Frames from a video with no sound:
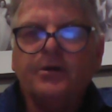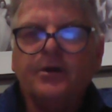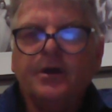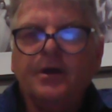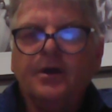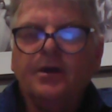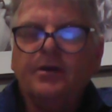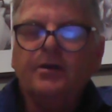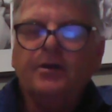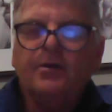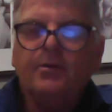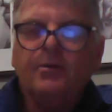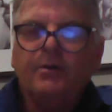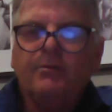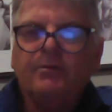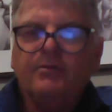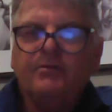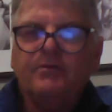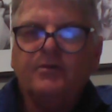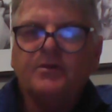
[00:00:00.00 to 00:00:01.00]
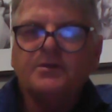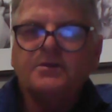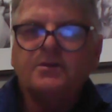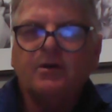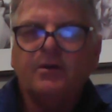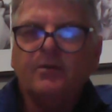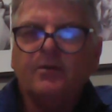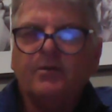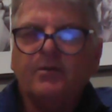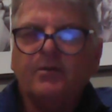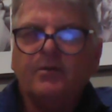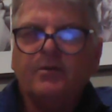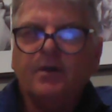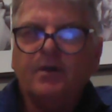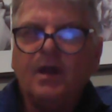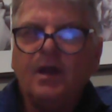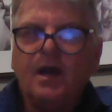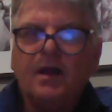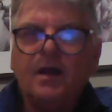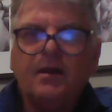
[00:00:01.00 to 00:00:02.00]
You know, when we first started
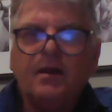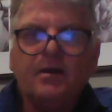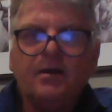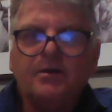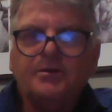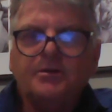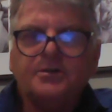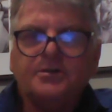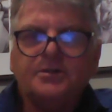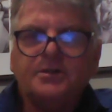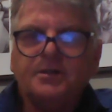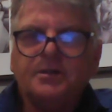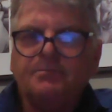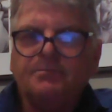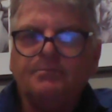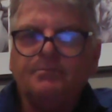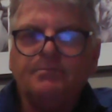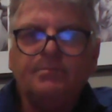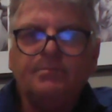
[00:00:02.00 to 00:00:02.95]
rhinos, they were they were